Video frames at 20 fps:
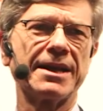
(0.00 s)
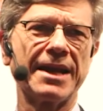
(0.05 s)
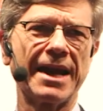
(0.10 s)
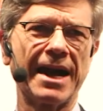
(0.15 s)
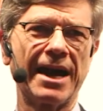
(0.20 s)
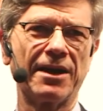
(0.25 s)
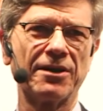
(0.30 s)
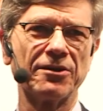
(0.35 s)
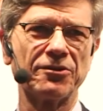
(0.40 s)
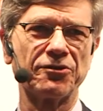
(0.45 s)
and
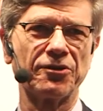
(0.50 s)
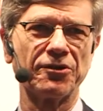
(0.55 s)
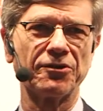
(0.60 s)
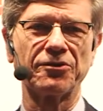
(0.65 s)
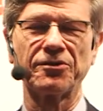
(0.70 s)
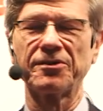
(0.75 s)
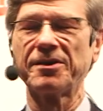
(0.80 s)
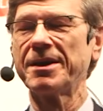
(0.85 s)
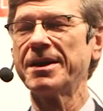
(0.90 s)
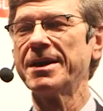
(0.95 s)

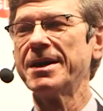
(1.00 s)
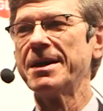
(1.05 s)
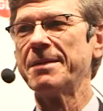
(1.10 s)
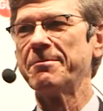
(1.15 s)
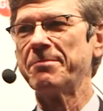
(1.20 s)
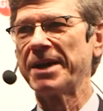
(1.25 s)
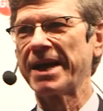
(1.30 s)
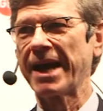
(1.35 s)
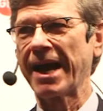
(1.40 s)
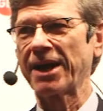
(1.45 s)
analysis,
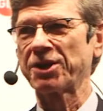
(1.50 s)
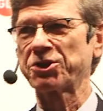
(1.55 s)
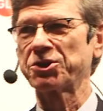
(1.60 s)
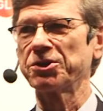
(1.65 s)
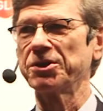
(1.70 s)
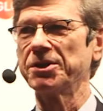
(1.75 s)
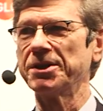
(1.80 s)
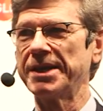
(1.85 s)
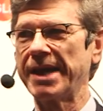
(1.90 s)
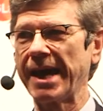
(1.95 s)
but
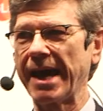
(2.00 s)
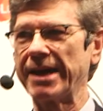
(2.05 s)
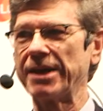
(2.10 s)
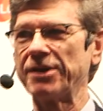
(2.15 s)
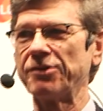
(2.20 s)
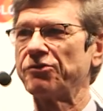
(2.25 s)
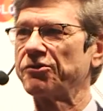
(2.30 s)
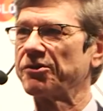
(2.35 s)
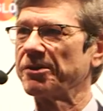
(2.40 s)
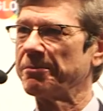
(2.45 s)
actually
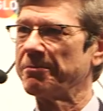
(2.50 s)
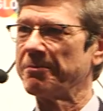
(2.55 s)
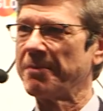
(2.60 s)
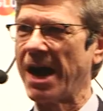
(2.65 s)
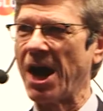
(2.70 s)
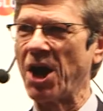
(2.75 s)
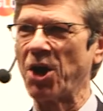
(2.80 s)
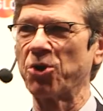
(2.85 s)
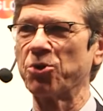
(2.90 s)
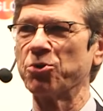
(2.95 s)
getting
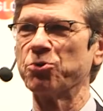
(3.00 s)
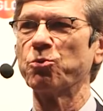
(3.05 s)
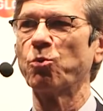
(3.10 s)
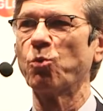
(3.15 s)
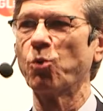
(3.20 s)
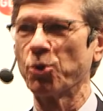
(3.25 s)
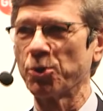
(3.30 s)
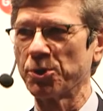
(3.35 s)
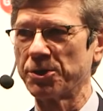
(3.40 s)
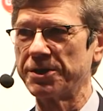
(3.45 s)
some
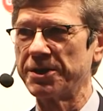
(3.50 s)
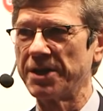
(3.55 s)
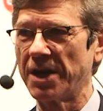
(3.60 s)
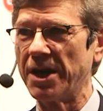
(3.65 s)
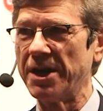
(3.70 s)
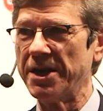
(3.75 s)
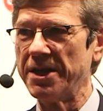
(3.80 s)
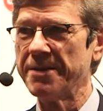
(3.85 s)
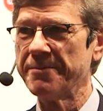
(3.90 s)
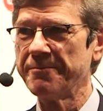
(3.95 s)
hard work
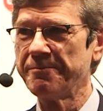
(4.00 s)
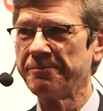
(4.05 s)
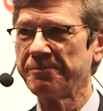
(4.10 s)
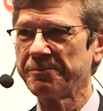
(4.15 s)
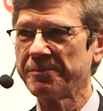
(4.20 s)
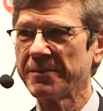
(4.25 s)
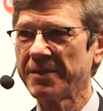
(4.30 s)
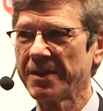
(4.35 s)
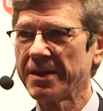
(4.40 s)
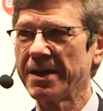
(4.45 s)
done
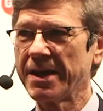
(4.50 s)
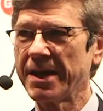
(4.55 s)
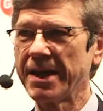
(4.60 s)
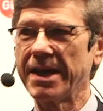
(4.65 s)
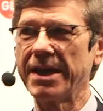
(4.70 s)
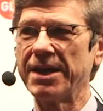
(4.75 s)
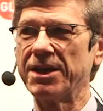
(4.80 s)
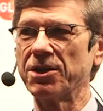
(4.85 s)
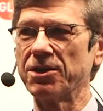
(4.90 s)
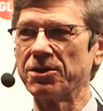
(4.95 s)

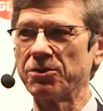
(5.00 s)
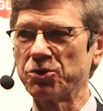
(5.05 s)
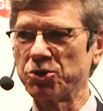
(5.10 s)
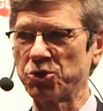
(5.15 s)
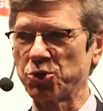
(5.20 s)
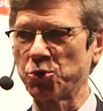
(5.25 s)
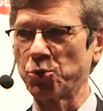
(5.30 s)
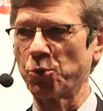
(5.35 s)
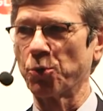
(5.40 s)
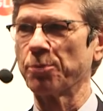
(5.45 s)
in a
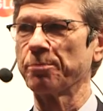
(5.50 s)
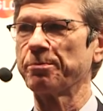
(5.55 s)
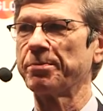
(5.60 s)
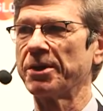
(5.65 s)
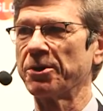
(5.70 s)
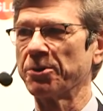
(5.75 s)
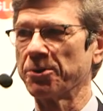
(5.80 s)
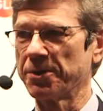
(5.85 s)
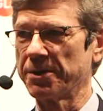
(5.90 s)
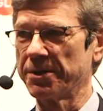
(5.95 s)

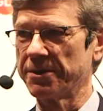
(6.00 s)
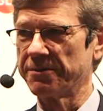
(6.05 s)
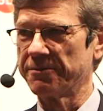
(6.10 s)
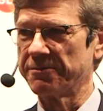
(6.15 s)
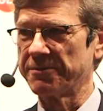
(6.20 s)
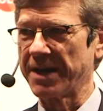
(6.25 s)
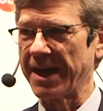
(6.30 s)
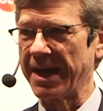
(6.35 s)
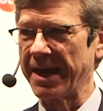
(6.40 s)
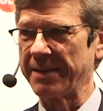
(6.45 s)
short period
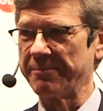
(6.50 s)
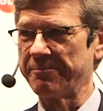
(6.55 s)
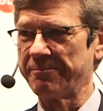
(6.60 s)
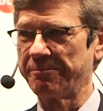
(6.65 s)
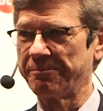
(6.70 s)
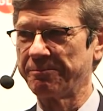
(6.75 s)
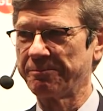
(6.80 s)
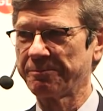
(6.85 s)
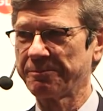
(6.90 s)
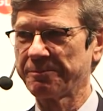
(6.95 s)
of
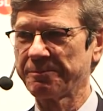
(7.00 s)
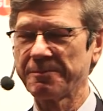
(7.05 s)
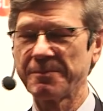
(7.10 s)
time.